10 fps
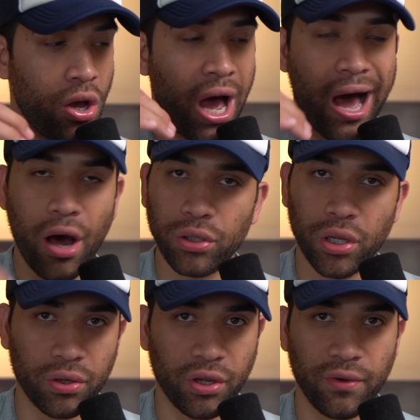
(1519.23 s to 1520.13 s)
how
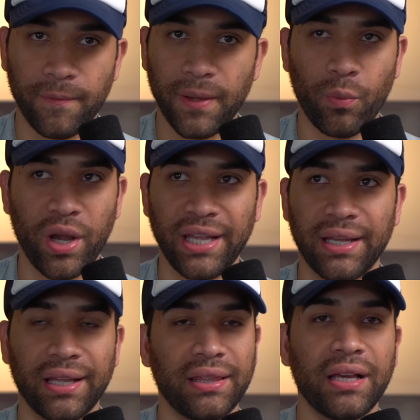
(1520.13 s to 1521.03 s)
long you've been
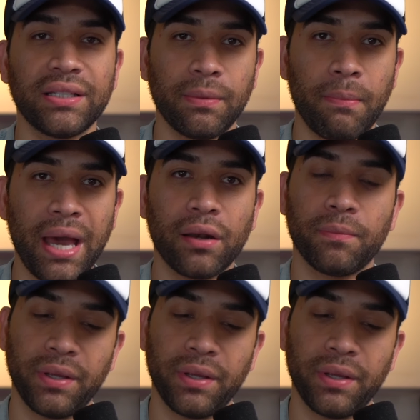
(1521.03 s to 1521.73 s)
waiting, it doesn't matter